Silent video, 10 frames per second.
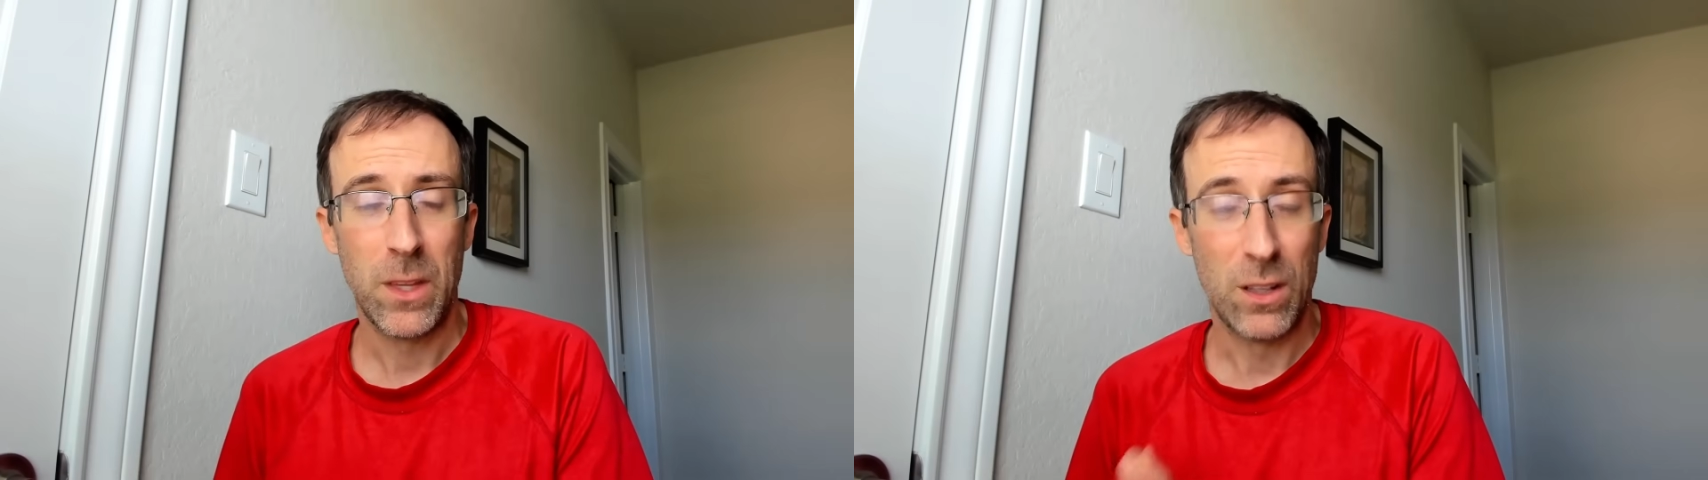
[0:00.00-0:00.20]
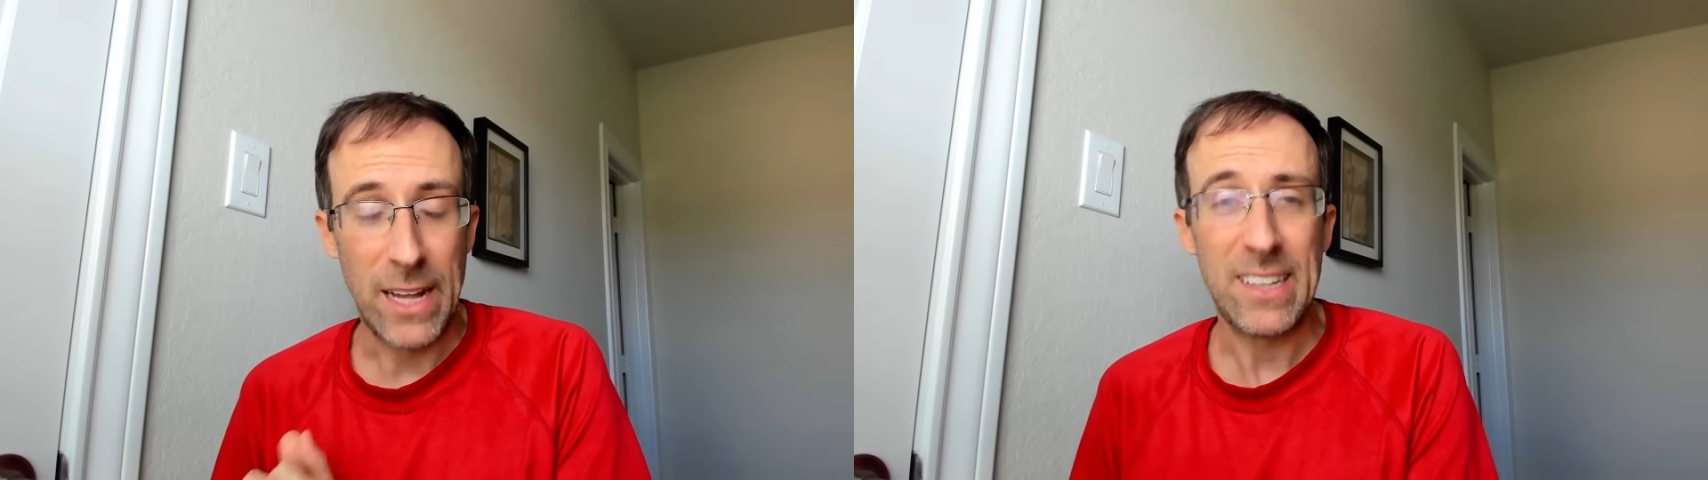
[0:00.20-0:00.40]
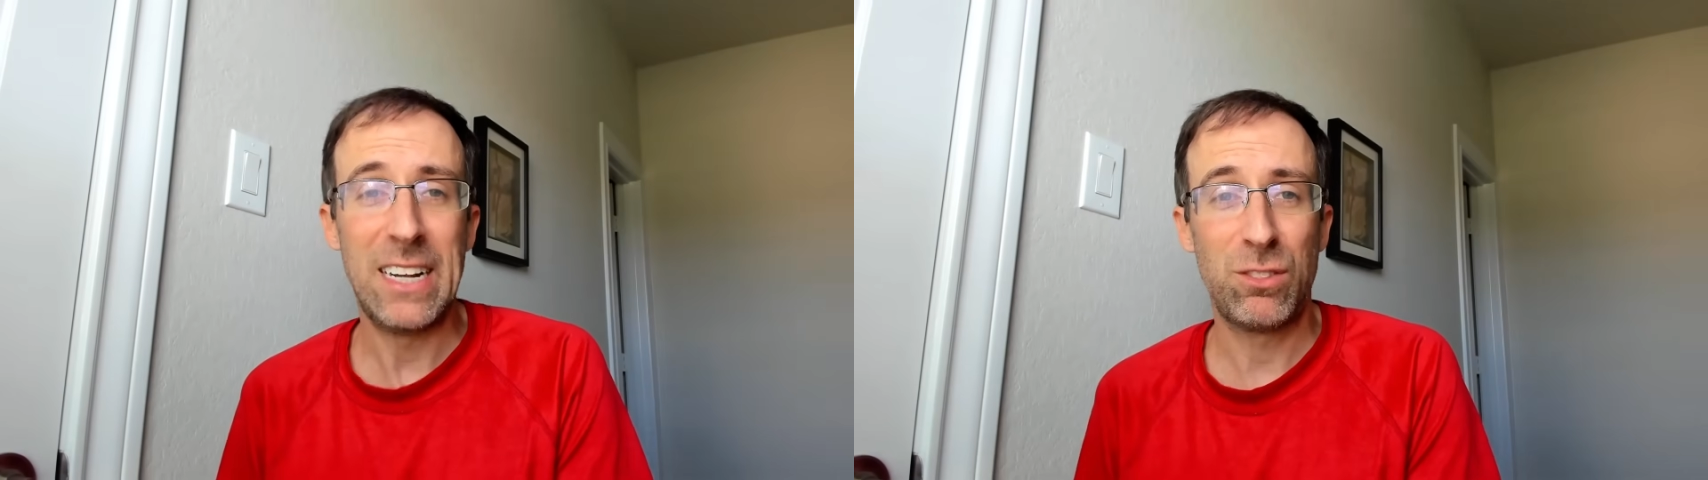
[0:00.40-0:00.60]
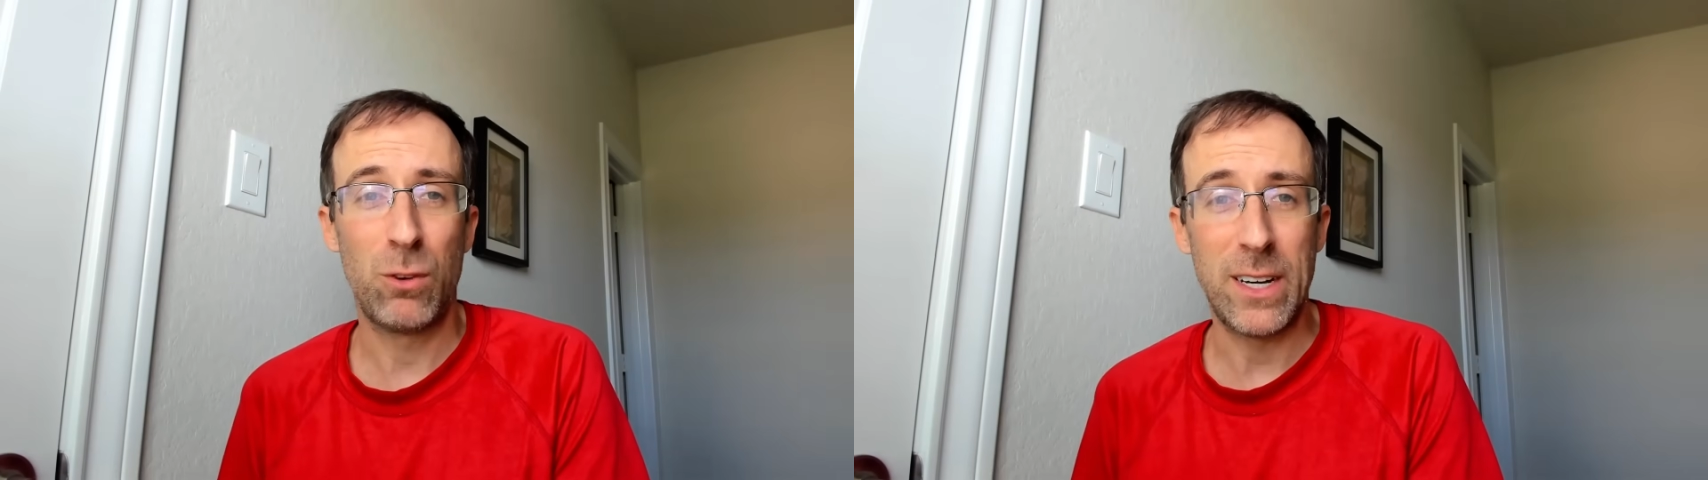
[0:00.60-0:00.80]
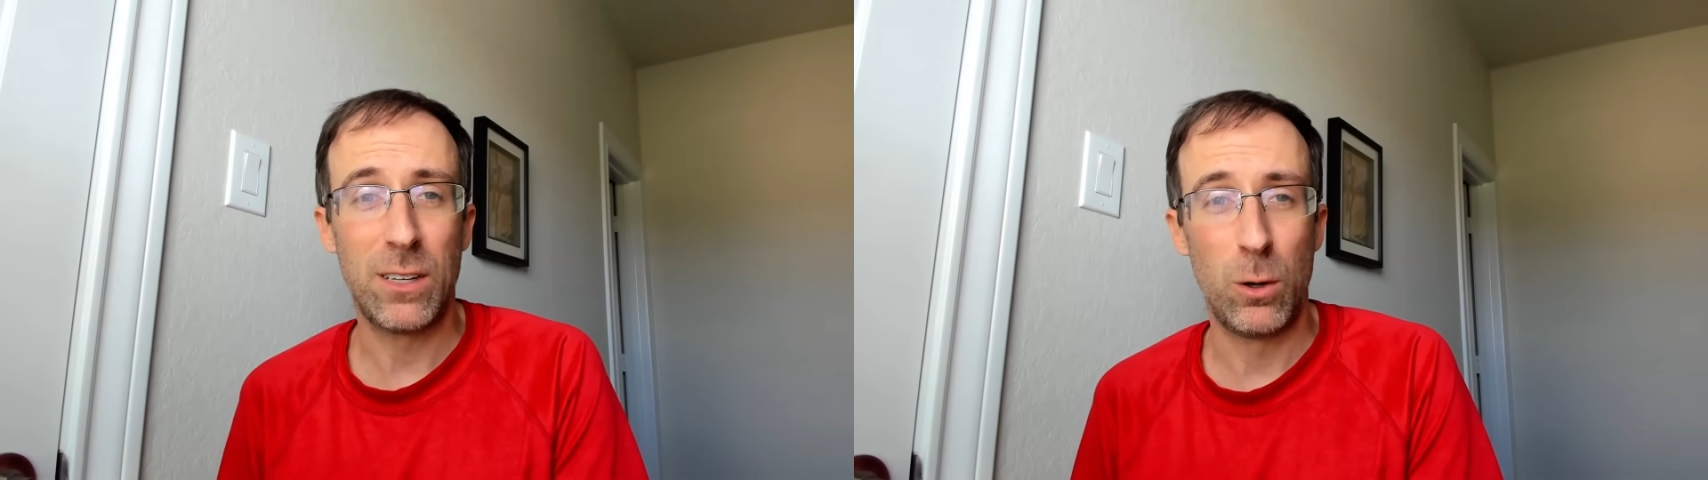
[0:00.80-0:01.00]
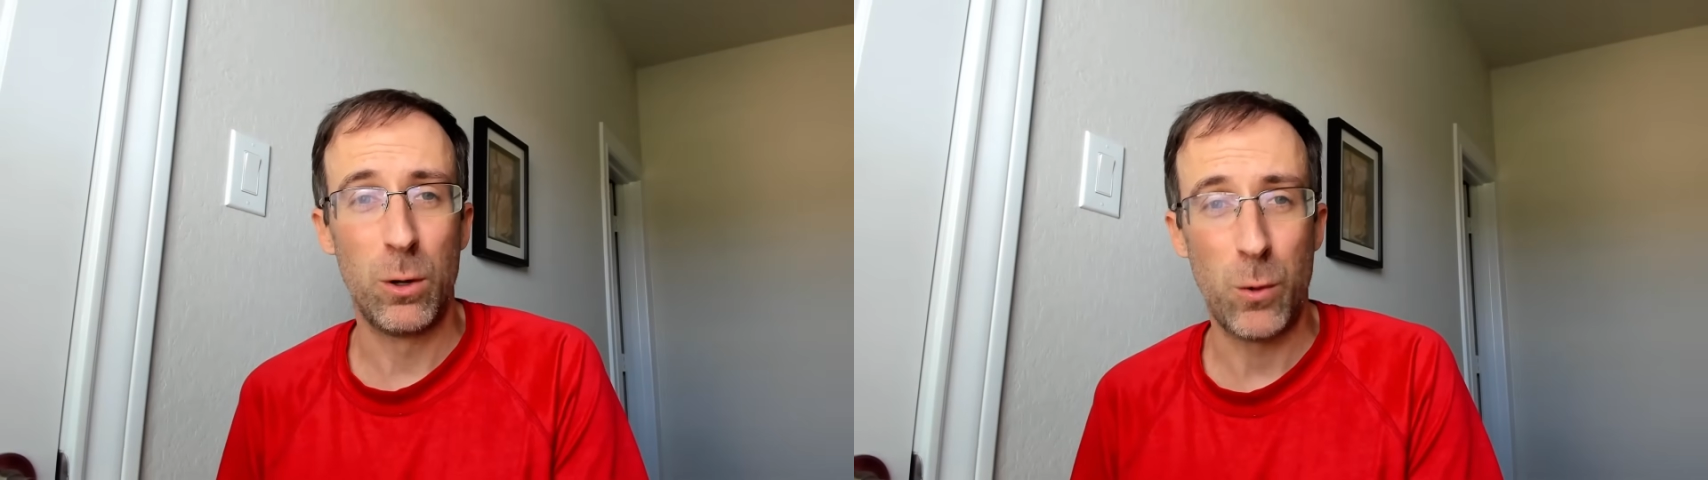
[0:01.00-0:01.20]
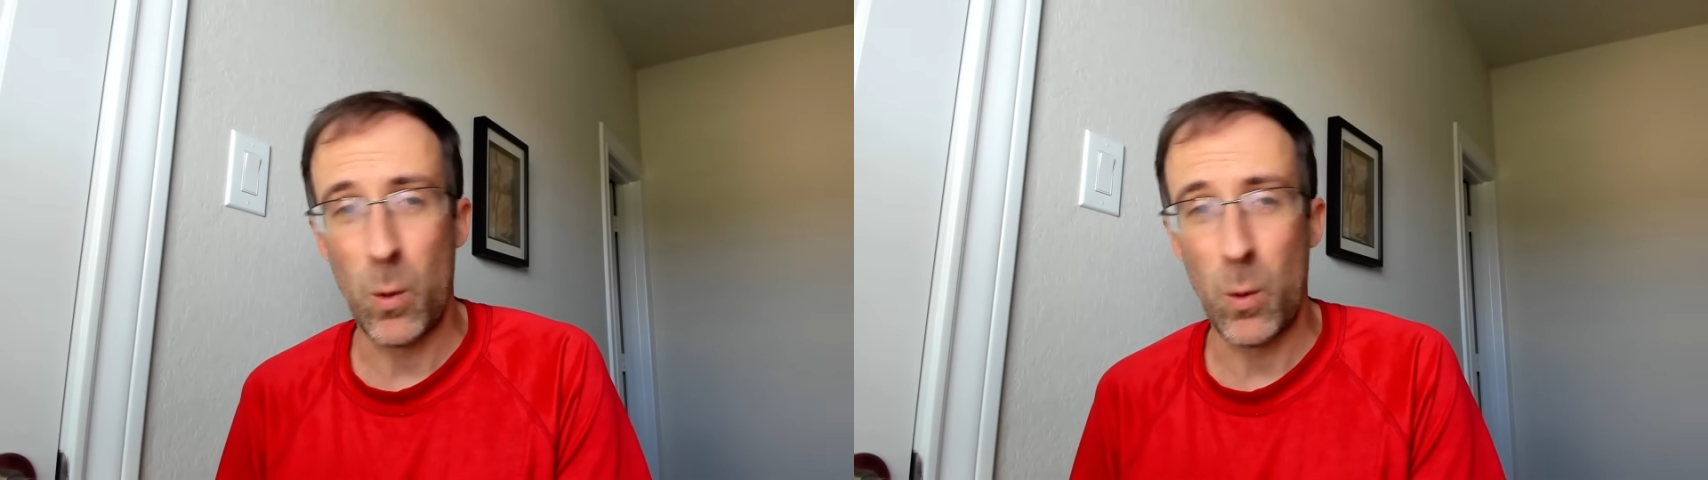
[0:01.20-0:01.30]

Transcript: lactate threshold